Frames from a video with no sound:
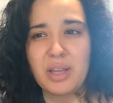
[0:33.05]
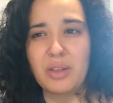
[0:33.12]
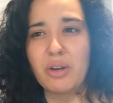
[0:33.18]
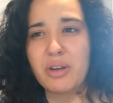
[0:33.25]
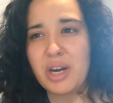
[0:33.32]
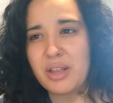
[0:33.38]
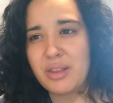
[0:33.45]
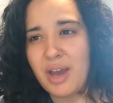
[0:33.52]
can
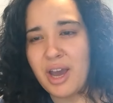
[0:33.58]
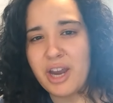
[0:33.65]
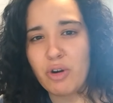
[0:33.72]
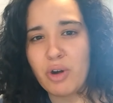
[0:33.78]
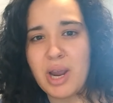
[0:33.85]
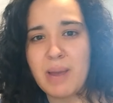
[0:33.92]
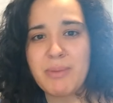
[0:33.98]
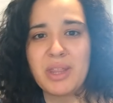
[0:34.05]
look at a
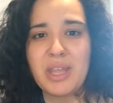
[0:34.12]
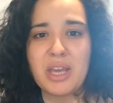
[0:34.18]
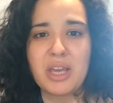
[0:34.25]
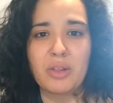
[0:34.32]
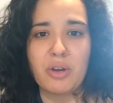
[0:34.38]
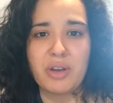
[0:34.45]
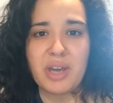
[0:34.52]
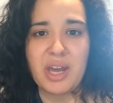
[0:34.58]
diagram and they
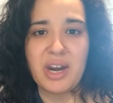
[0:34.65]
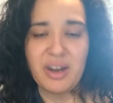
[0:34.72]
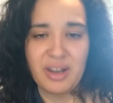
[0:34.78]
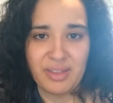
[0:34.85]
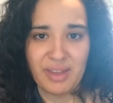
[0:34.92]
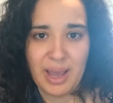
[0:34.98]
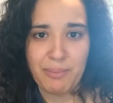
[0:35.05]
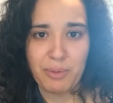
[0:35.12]
can look at an
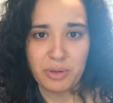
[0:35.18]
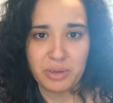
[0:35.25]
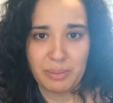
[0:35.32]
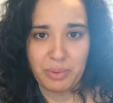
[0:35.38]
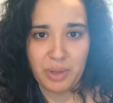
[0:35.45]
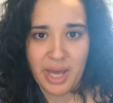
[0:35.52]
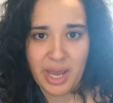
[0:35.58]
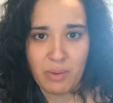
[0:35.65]
example to
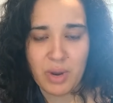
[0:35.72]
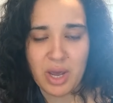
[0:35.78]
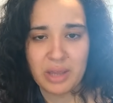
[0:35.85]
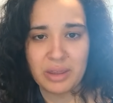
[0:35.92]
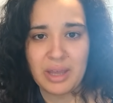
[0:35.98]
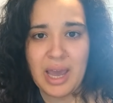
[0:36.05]
play with